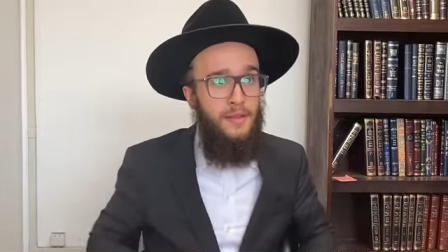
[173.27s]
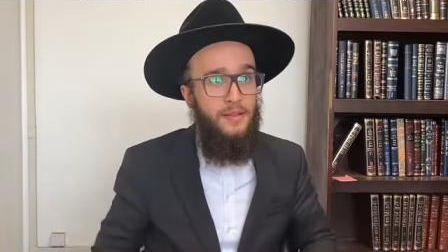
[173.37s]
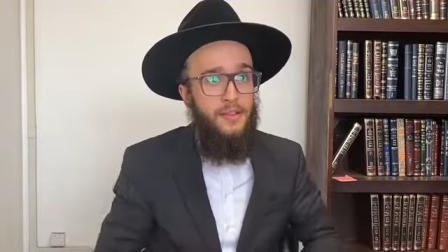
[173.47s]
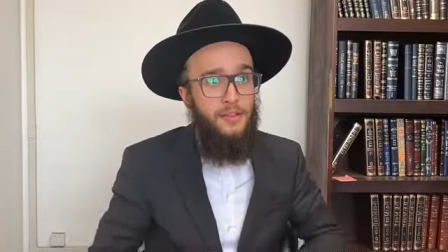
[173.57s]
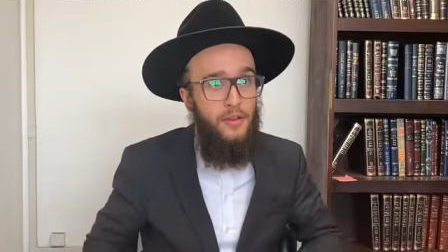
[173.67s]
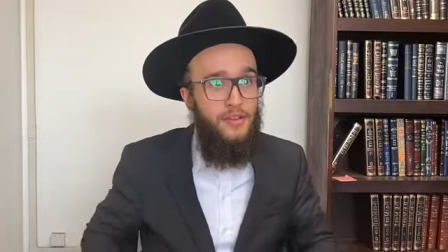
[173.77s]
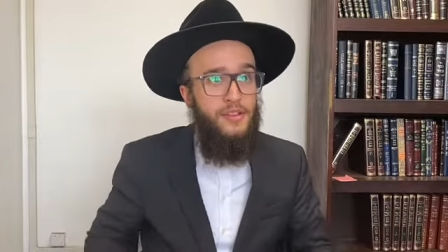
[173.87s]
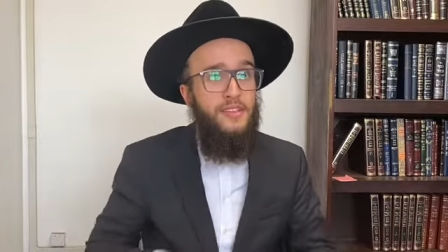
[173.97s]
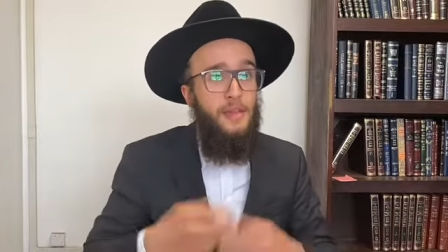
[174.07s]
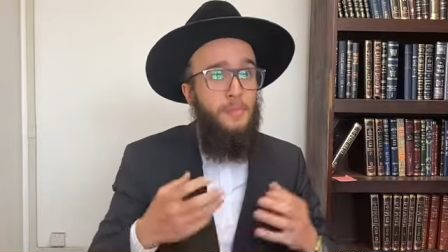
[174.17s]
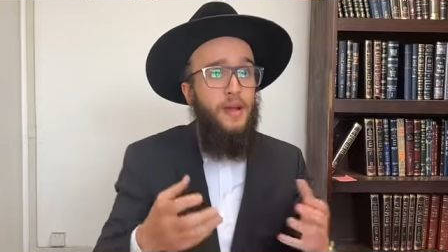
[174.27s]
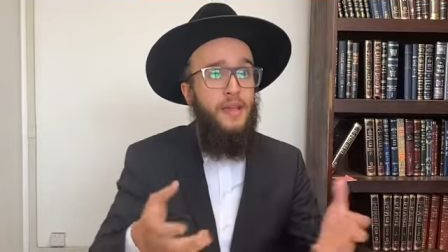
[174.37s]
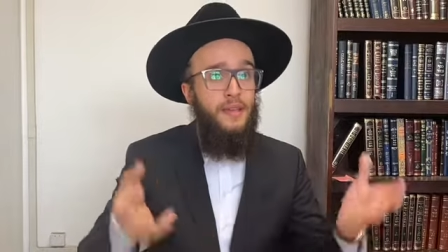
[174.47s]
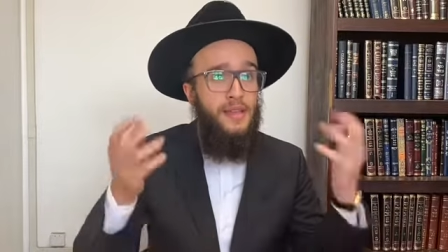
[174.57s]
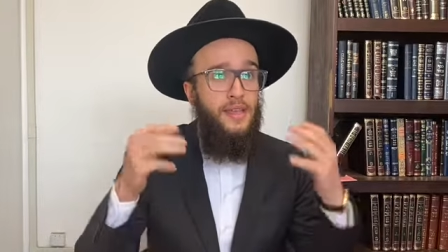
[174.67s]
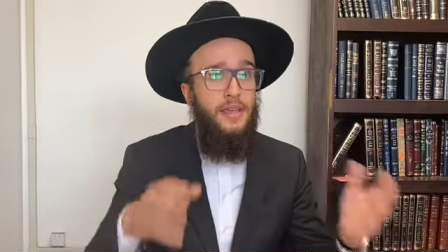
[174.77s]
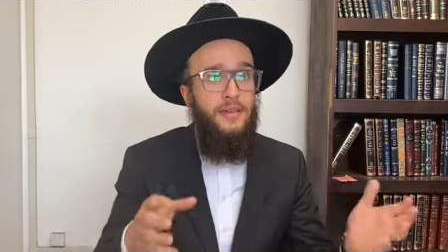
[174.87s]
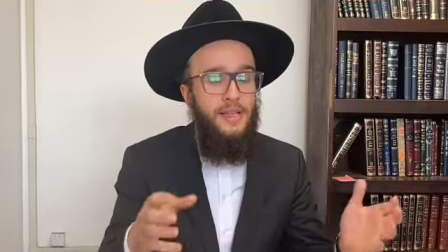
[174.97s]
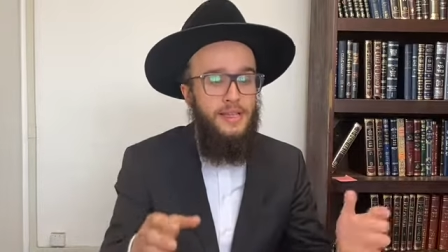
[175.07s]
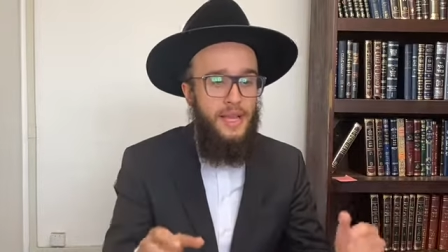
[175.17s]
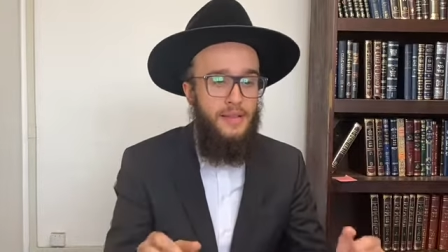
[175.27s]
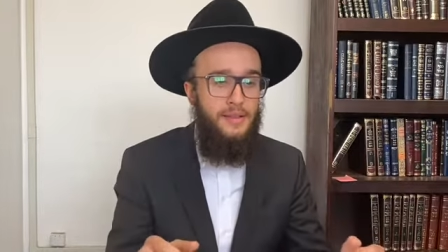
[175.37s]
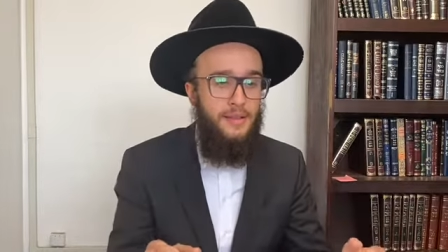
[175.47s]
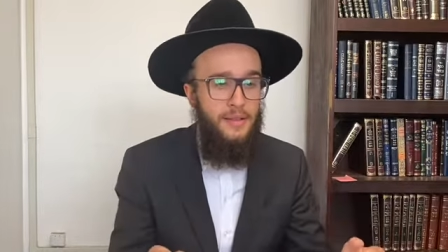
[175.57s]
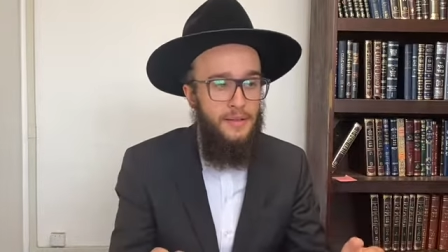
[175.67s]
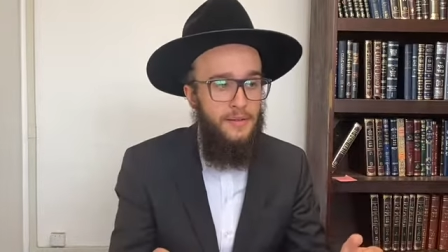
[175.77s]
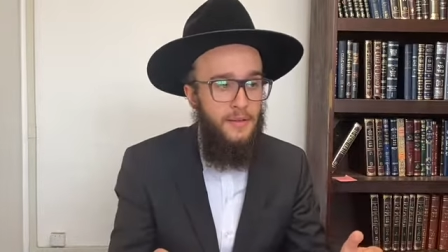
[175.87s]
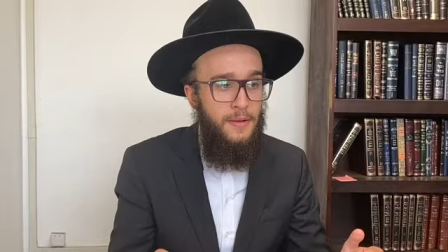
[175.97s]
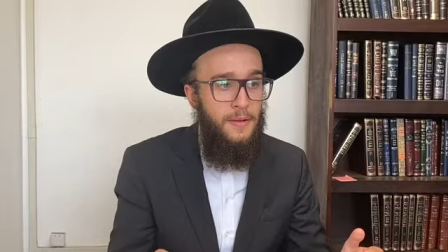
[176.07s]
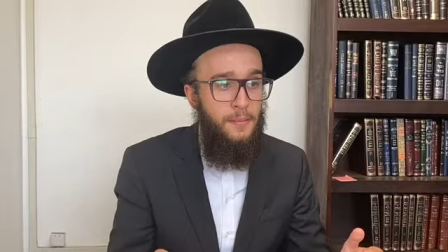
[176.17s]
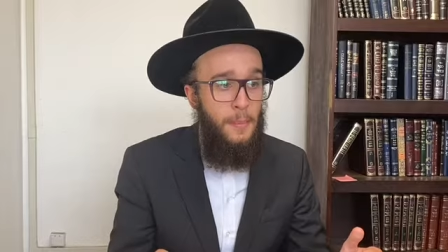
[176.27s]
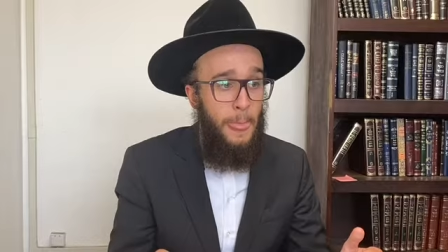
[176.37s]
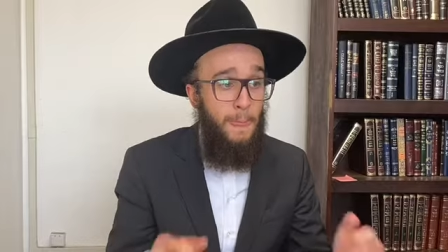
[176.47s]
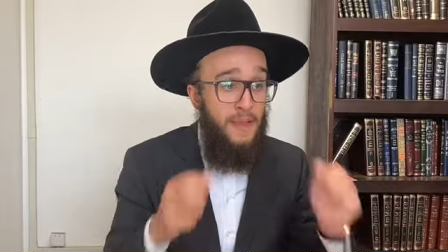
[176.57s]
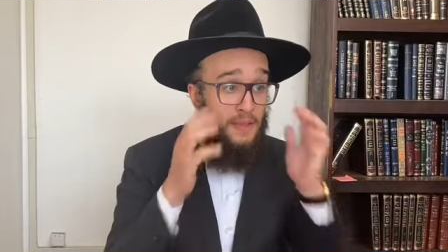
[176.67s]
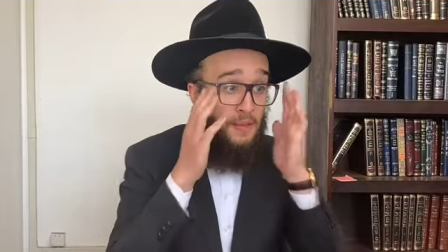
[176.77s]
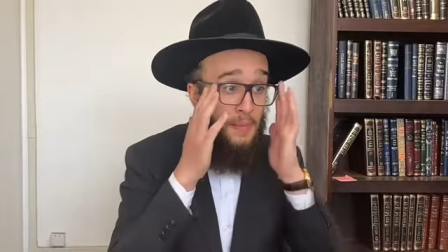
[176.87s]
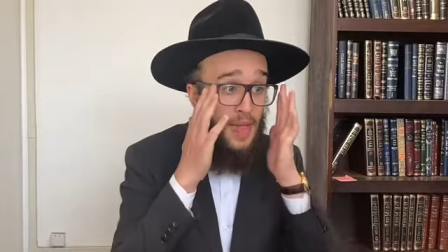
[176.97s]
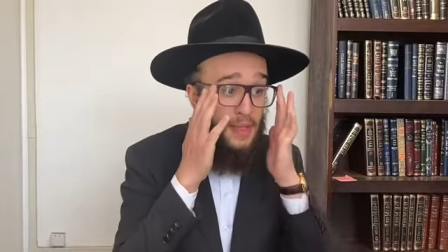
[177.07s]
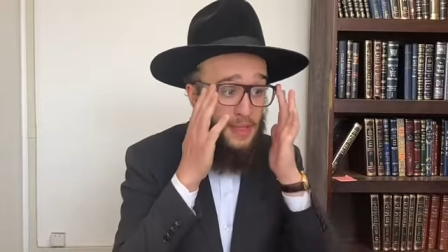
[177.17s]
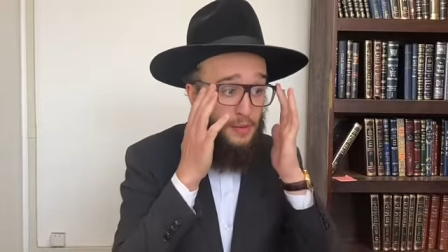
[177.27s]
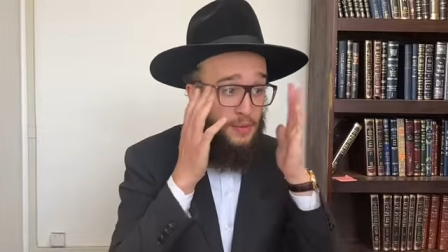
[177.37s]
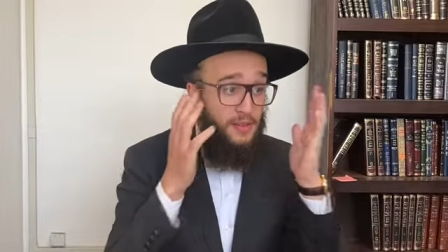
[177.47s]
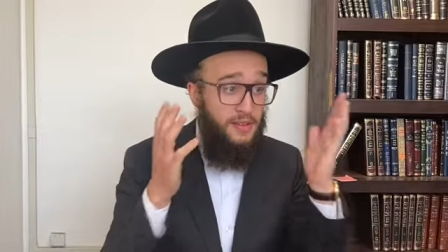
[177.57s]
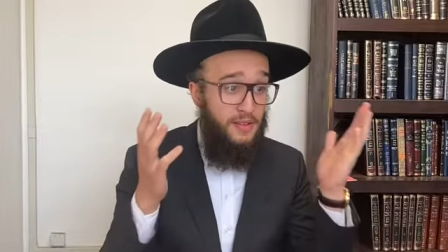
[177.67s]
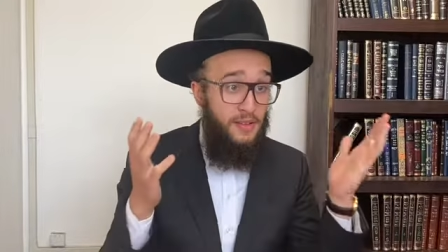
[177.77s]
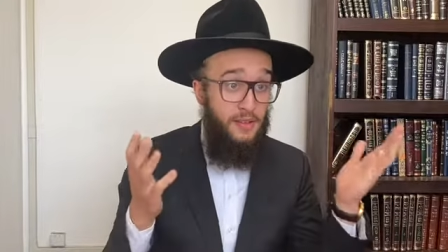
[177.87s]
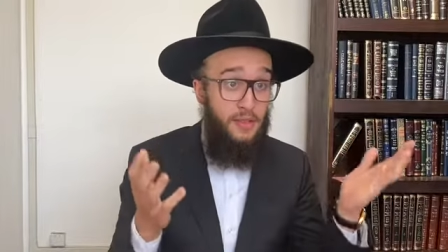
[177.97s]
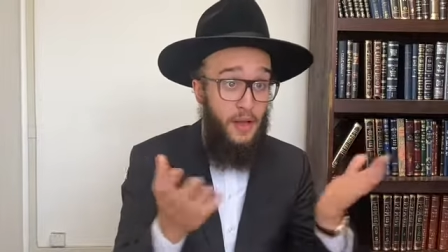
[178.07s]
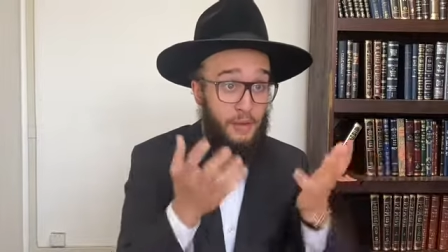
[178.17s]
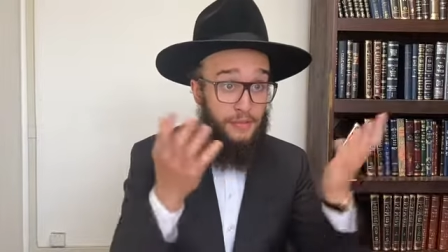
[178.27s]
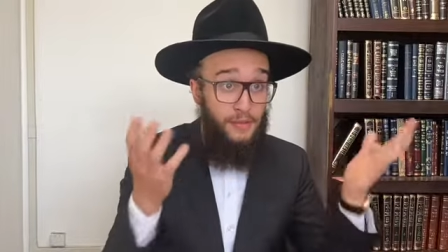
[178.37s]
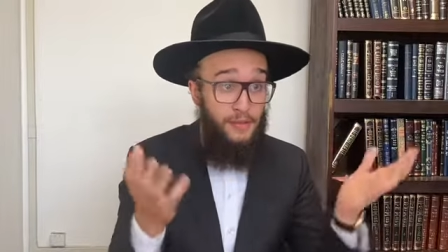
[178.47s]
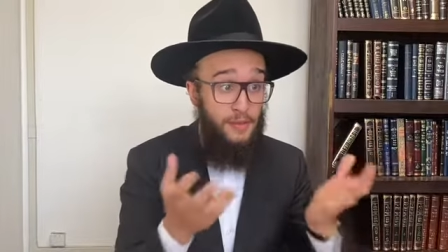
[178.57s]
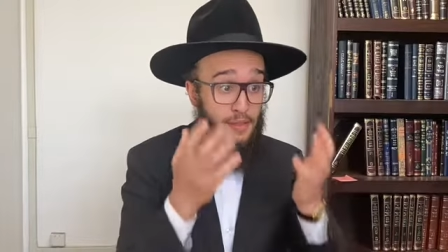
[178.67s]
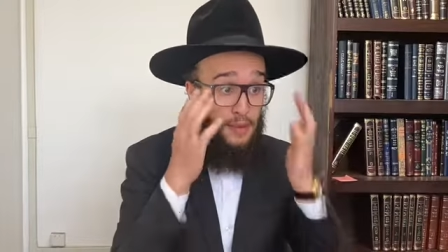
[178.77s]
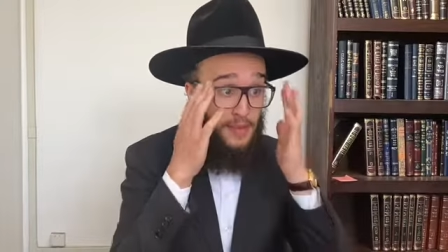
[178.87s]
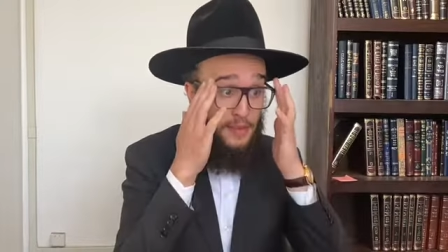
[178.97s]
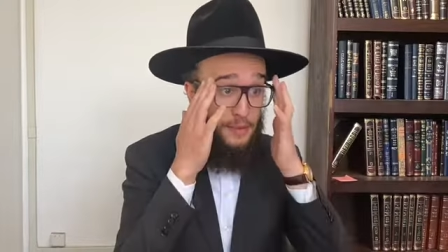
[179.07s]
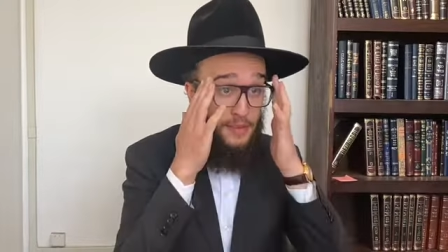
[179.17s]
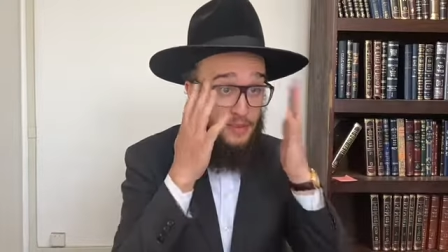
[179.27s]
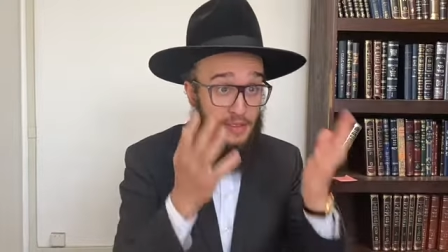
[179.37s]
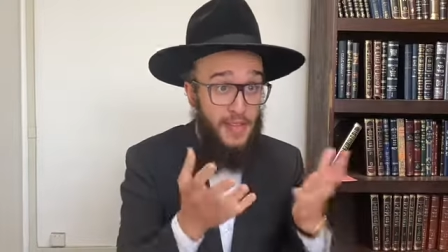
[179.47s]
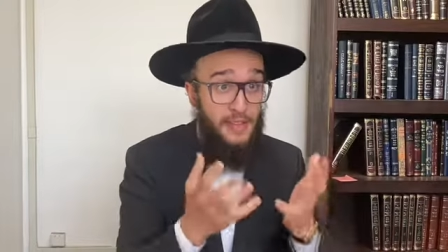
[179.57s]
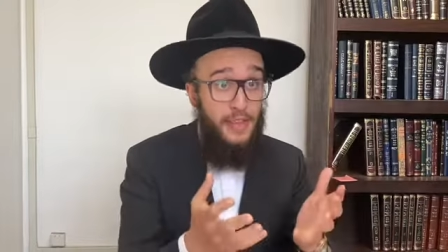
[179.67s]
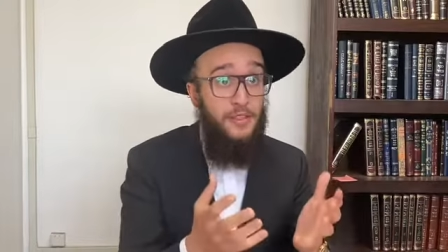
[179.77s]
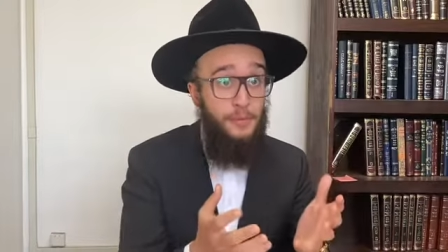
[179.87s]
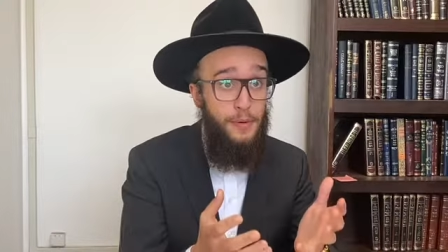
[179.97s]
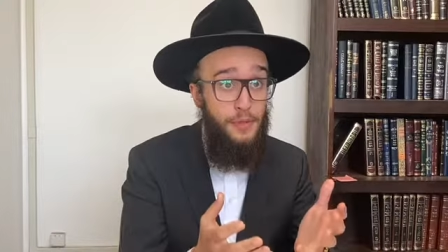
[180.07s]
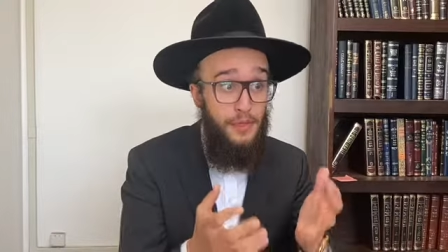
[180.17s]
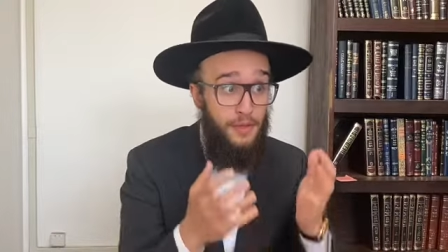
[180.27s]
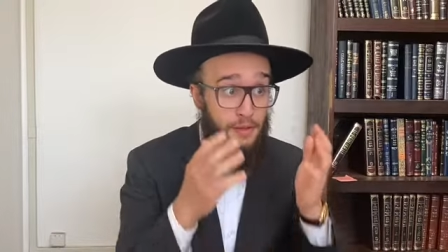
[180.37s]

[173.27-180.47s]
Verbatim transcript: the search in the same pockets that he already checked. And the man that was the officer, the man that was standing in the booth,